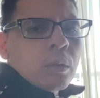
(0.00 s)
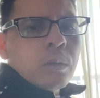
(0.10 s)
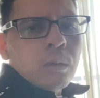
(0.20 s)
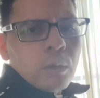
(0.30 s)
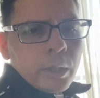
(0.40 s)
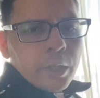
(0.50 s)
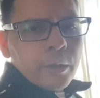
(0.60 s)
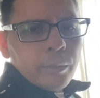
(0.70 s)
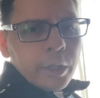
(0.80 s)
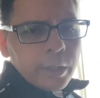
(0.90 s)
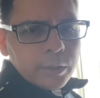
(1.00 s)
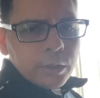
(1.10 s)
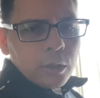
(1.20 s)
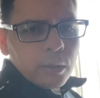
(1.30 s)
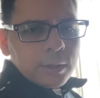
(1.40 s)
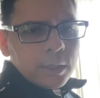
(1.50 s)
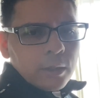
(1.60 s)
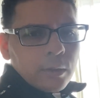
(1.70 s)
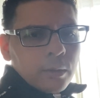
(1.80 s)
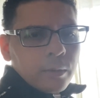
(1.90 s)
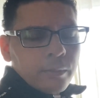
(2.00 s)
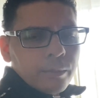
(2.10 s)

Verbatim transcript: Well, I didn't make it to the hotel.